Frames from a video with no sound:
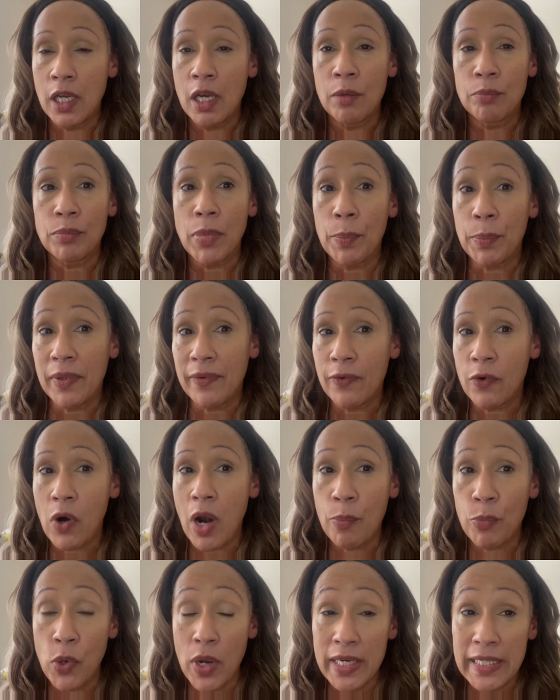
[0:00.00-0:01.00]
But before I
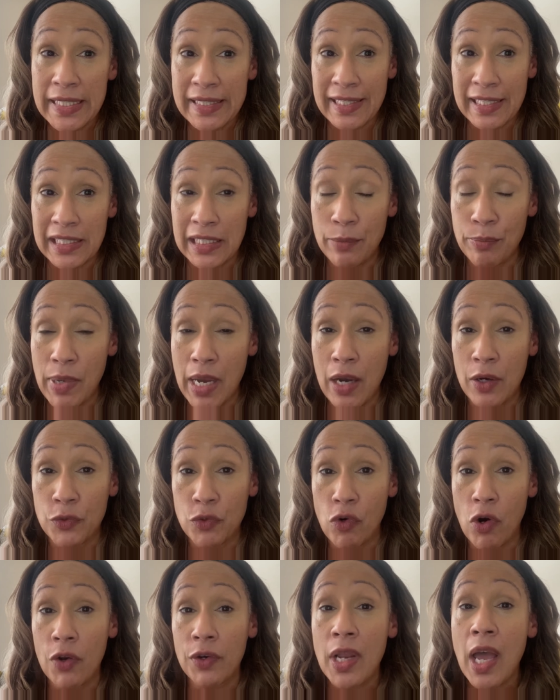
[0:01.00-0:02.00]
put any setting powder
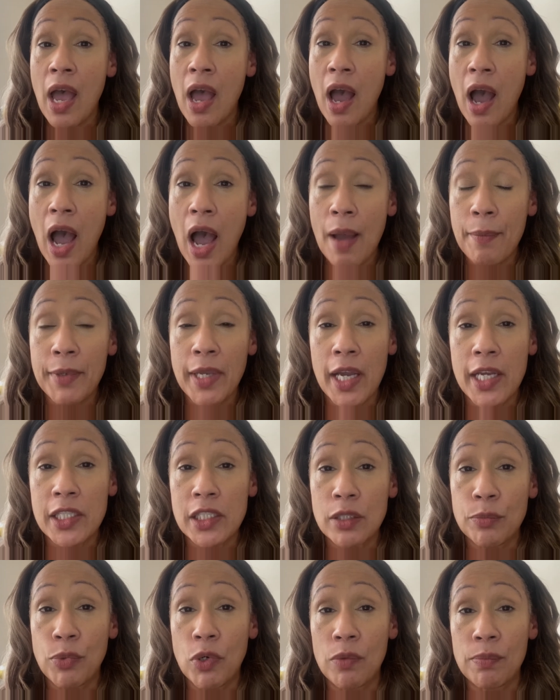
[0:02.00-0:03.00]
on, I'm going
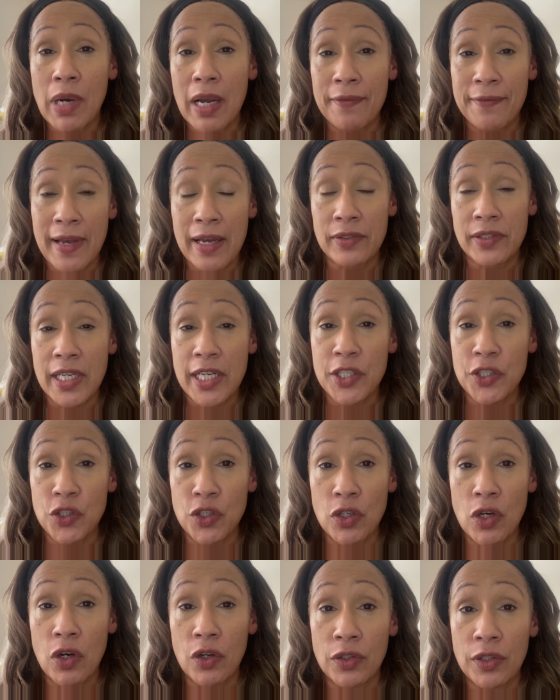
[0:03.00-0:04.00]
to put my
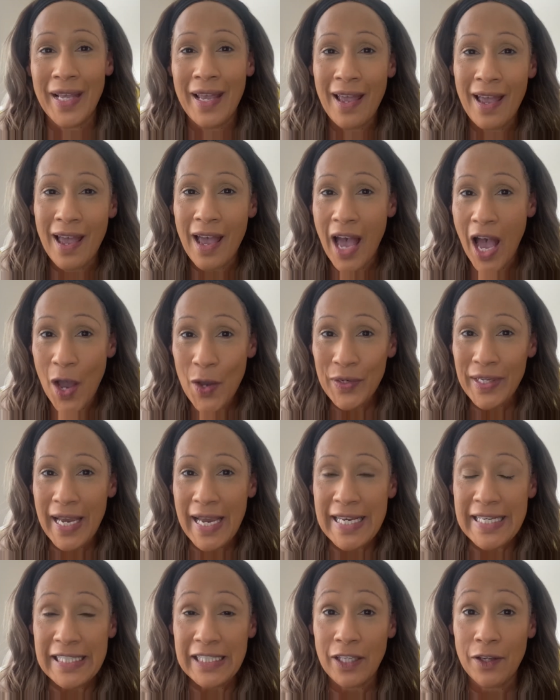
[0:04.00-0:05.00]
foundation on.
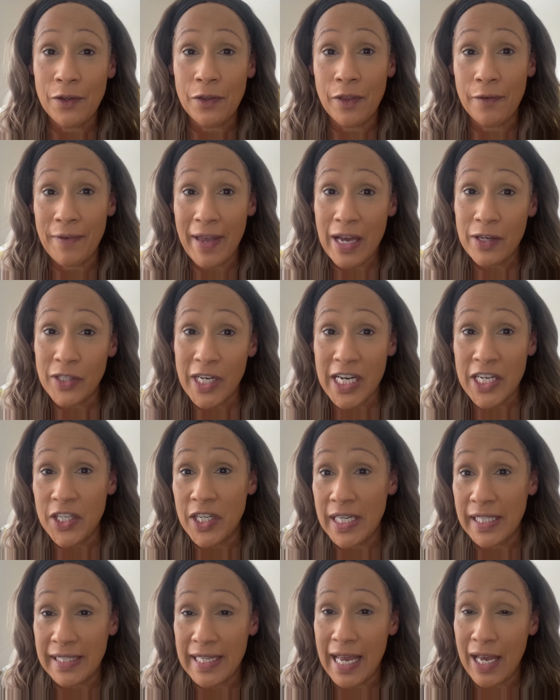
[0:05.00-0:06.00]
Okay, so the foundation
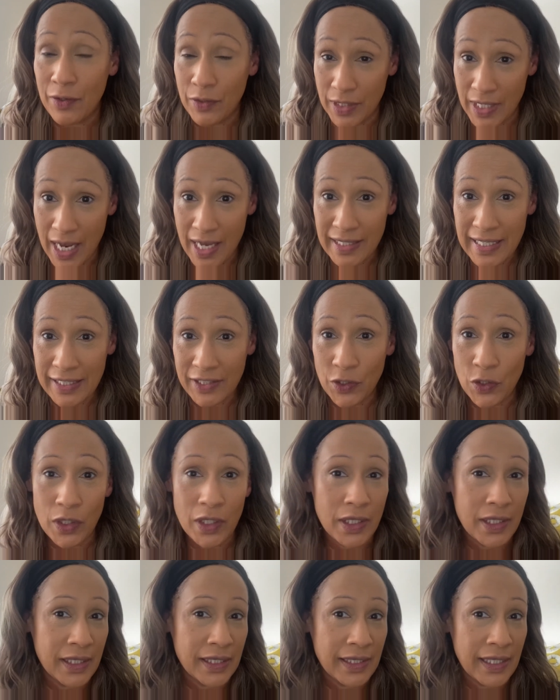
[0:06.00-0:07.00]
is now done, as you
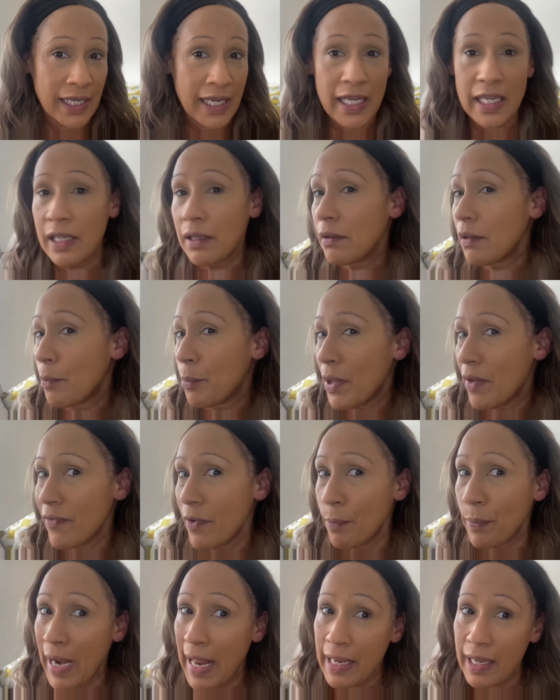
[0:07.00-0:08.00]
can see, a bit of a
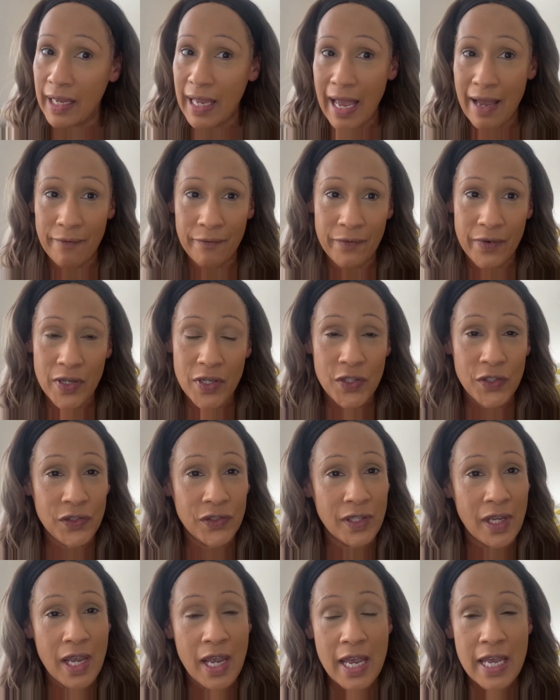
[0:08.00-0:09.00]
blank
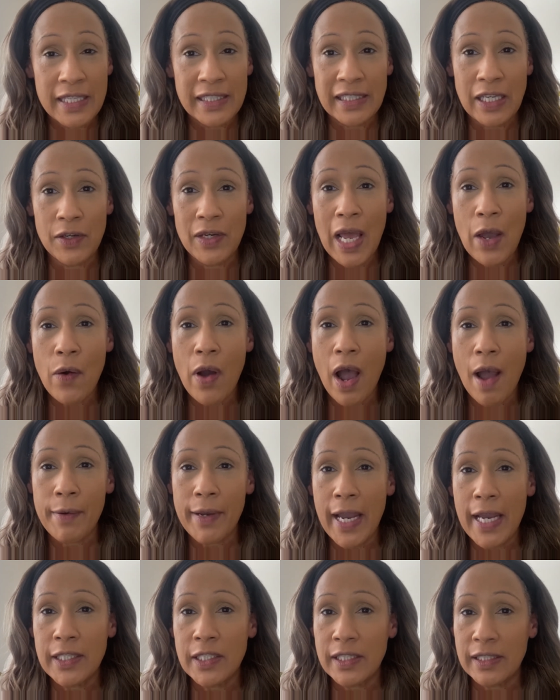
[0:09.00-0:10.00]
canvas. So now I'm
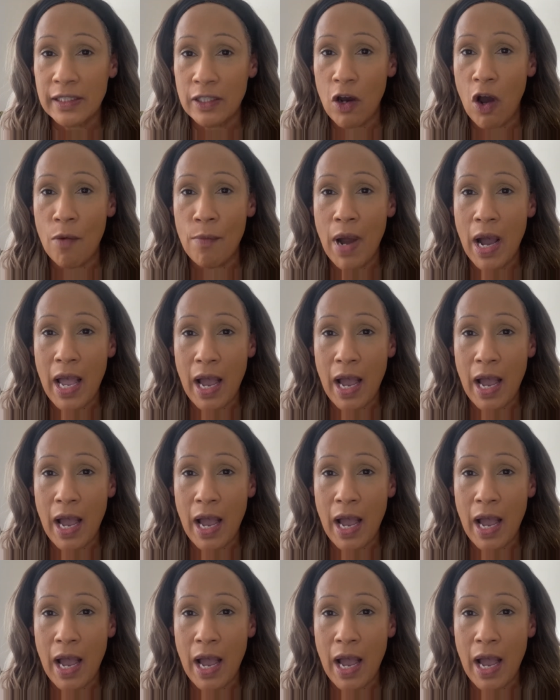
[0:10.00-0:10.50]
going to start on my